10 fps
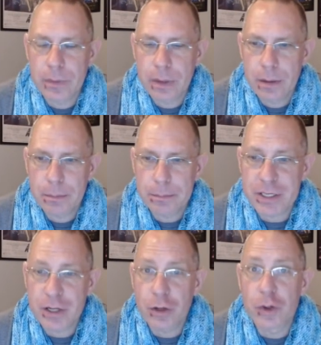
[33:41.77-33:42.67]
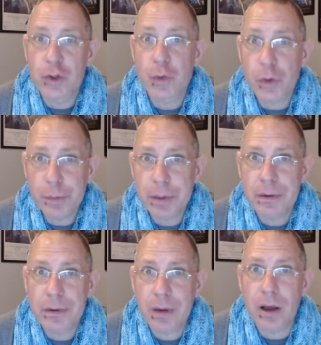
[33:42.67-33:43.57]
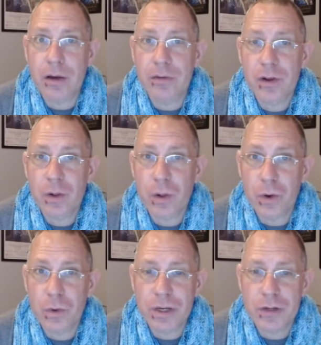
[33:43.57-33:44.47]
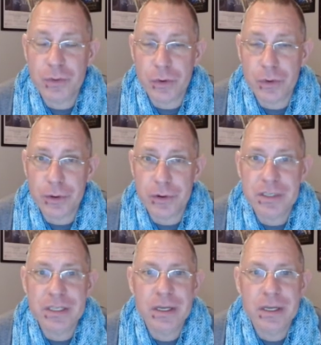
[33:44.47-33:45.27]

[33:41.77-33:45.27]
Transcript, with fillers: particular troop of clone troopers